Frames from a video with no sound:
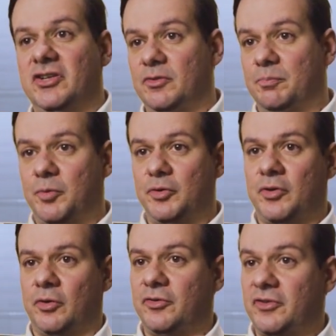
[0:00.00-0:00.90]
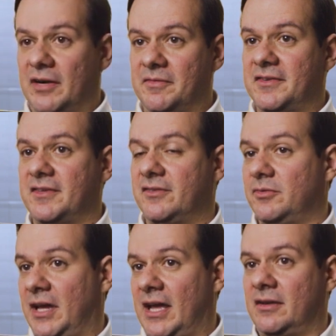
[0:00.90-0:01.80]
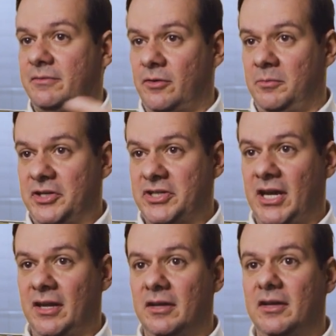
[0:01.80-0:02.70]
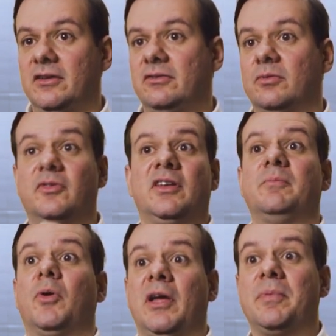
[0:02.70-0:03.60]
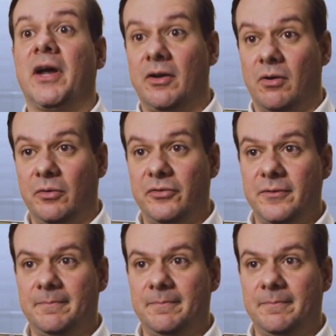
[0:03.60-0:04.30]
to put those services together, form a chain through simple API calls.